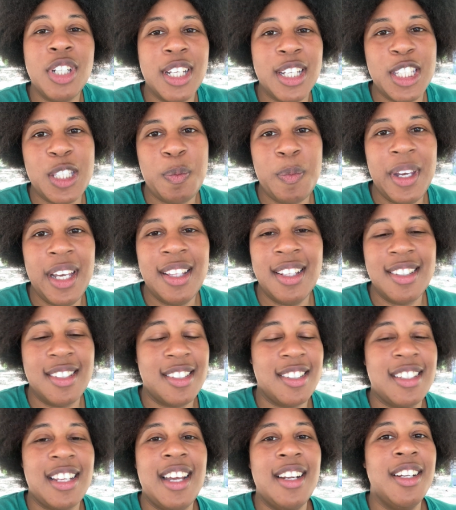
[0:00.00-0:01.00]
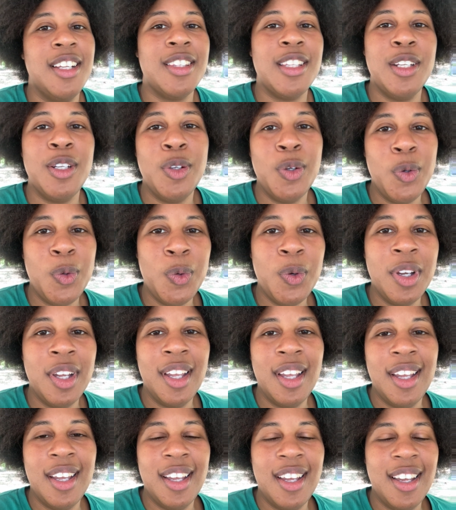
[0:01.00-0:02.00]
expect. This is not nothing new.
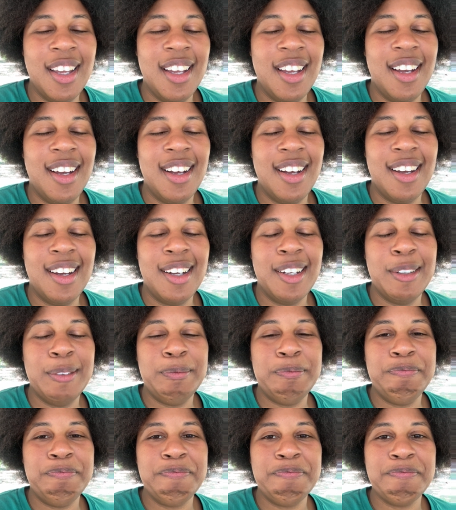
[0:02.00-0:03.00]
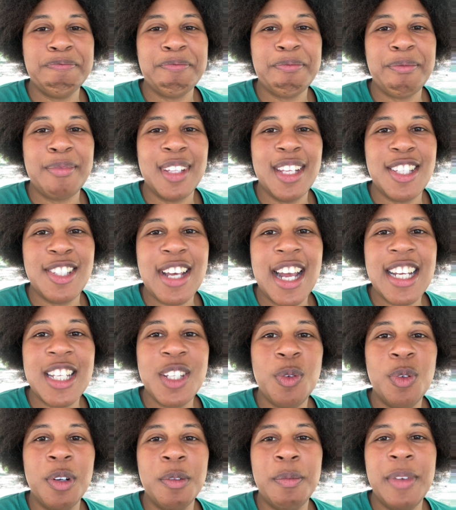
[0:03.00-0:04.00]
So I
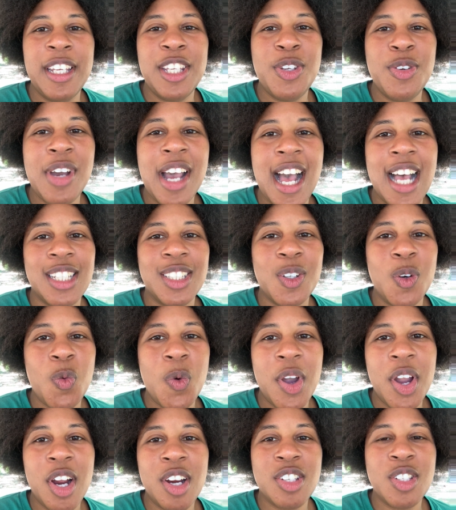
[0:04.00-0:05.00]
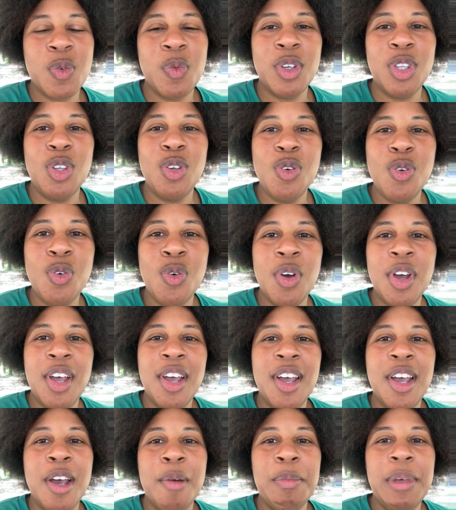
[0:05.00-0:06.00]
just want to make you guys aware. So when you
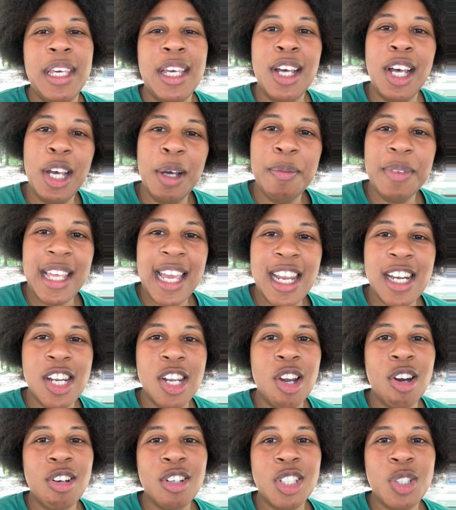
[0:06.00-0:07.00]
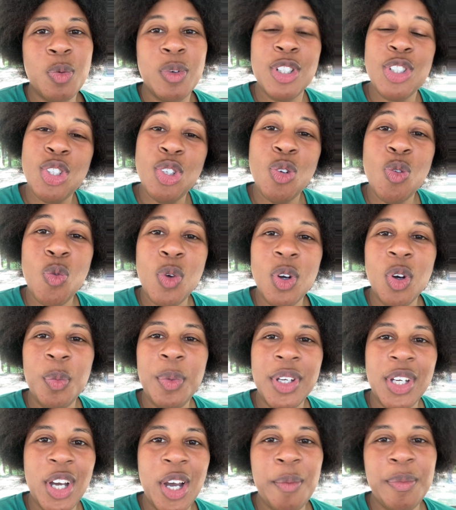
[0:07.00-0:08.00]
become that nurse, which you will
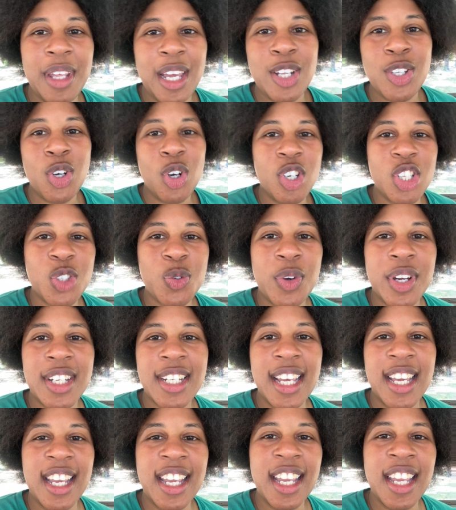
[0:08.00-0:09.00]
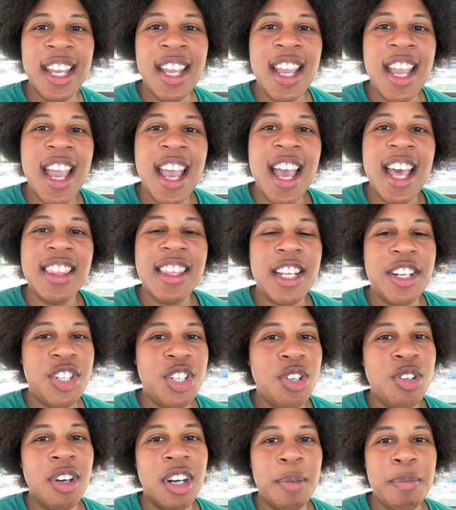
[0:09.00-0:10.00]
become that nurse one day, that
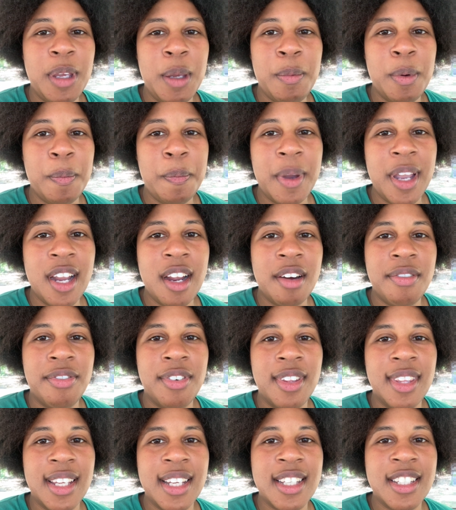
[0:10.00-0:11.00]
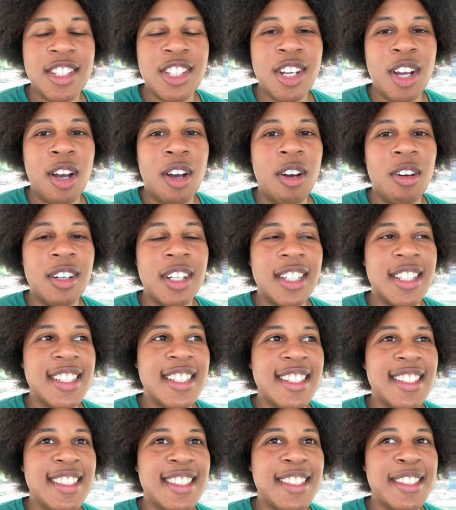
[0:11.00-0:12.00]
you're going to be prepared for this, y'all,
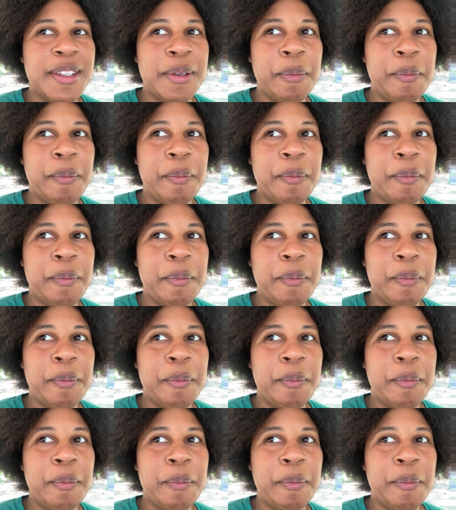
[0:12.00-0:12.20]
because